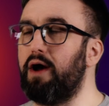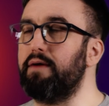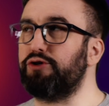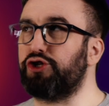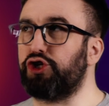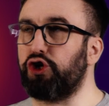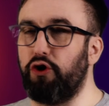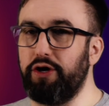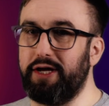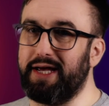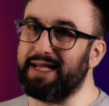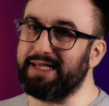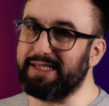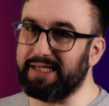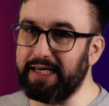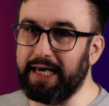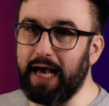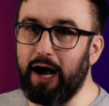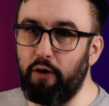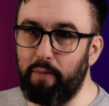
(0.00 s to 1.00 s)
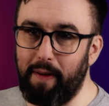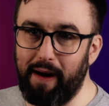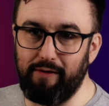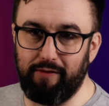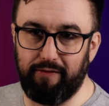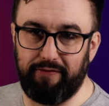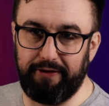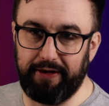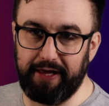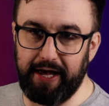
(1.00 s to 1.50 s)
I'm sure you can see how
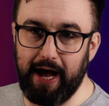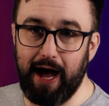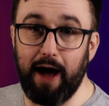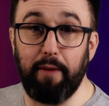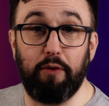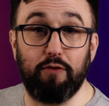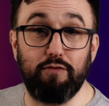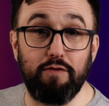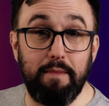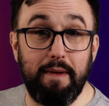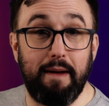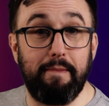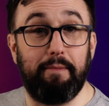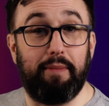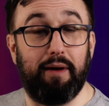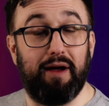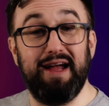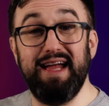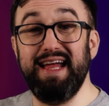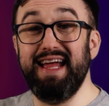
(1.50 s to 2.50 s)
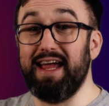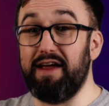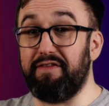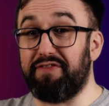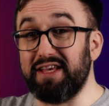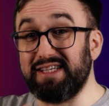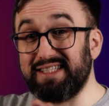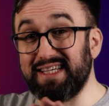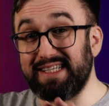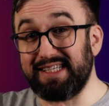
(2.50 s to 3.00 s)
powerful they are, but remember, if
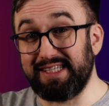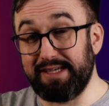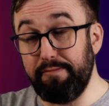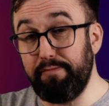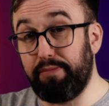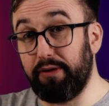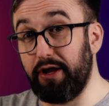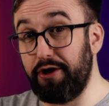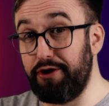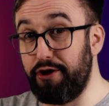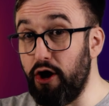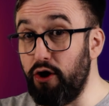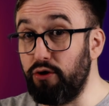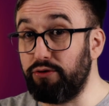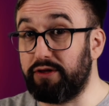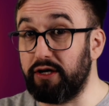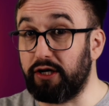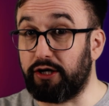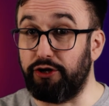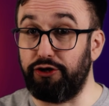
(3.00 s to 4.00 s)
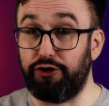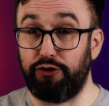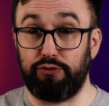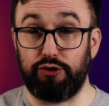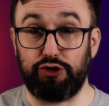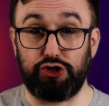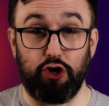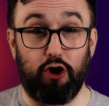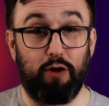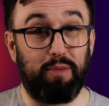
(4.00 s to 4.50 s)
there's a simpler node that can do
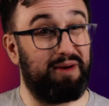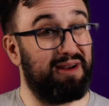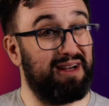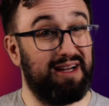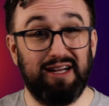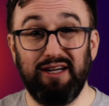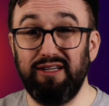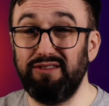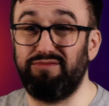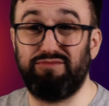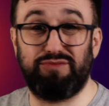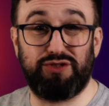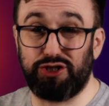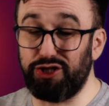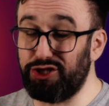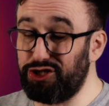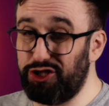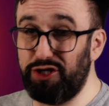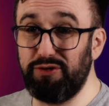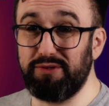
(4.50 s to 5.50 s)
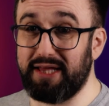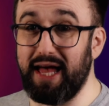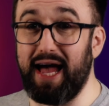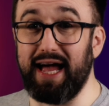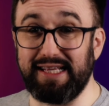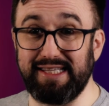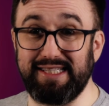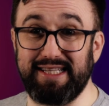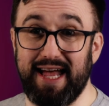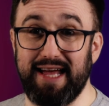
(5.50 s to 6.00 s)
the job, just use that
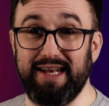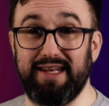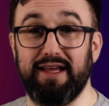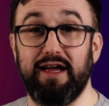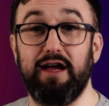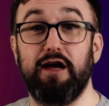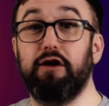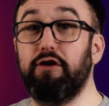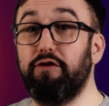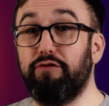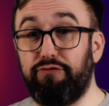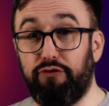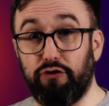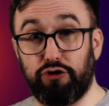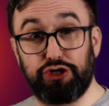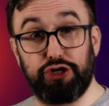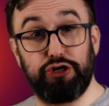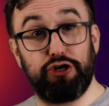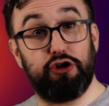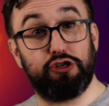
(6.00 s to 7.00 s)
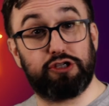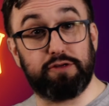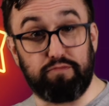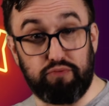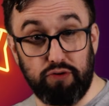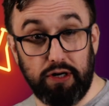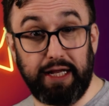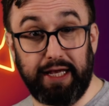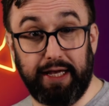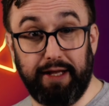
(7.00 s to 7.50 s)
instead. Function nodes are
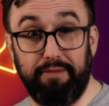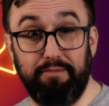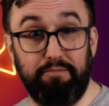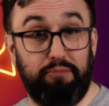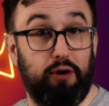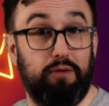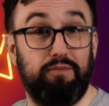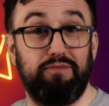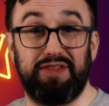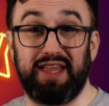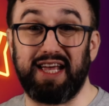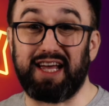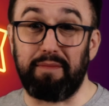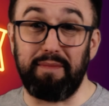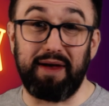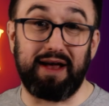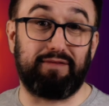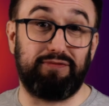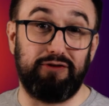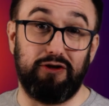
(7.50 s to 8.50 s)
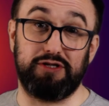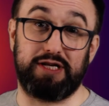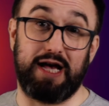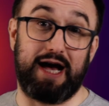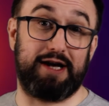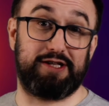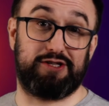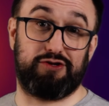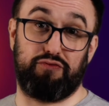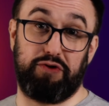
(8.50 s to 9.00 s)
brilliant, but they can make those
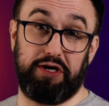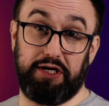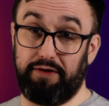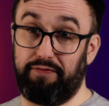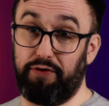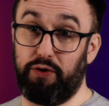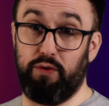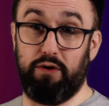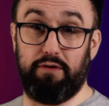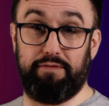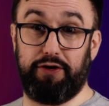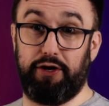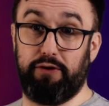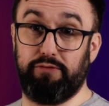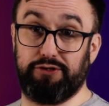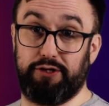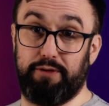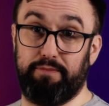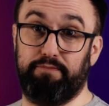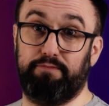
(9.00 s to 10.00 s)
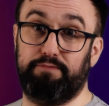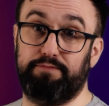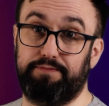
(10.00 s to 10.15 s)
harder to read if you overuse them.